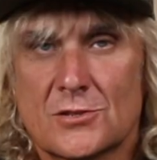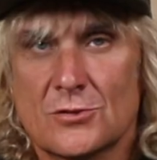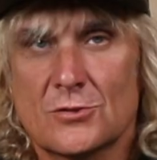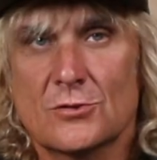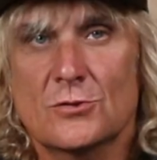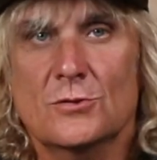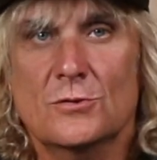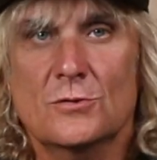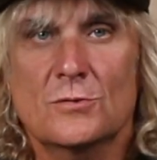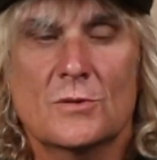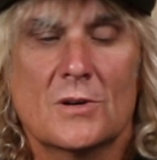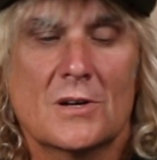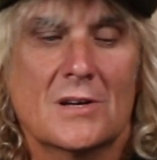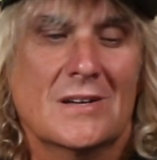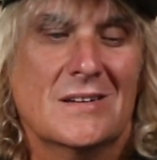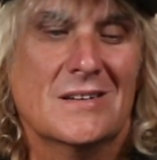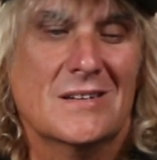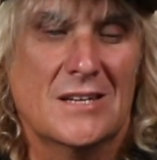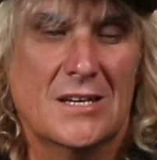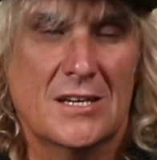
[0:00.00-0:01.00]
two
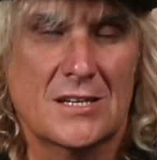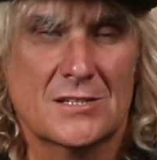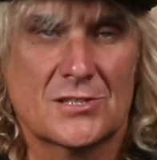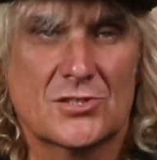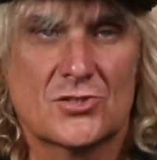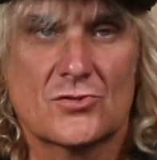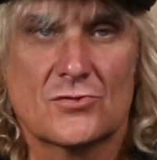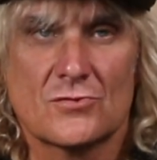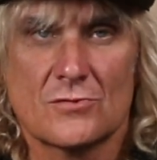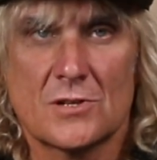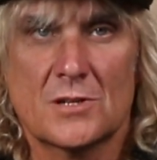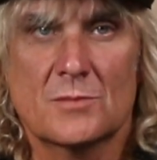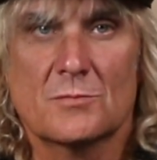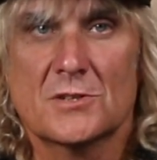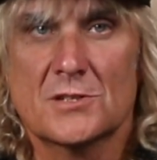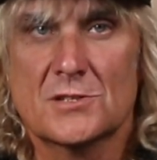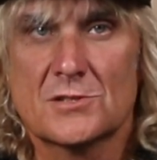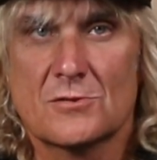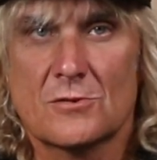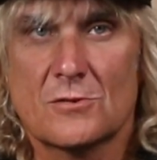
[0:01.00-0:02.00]

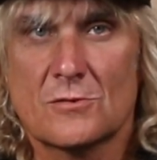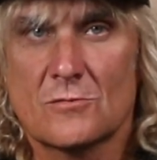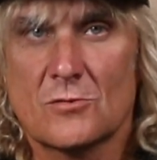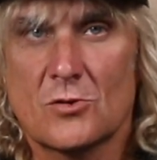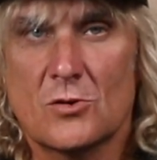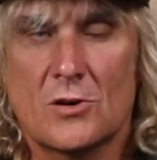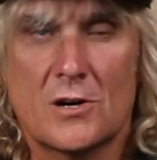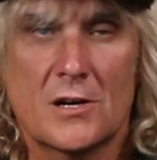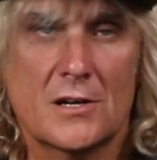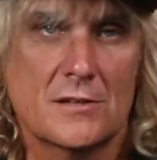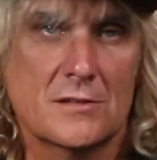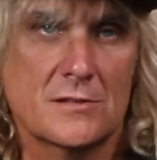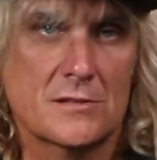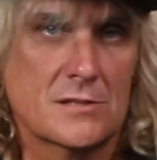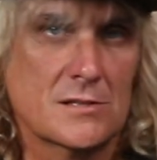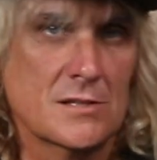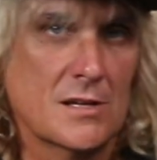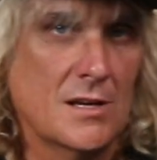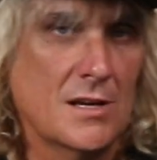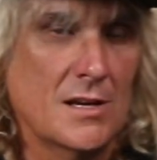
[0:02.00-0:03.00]
extremely strong
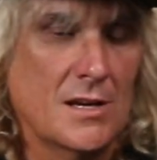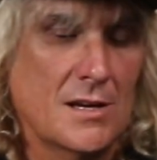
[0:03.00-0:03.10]
riders,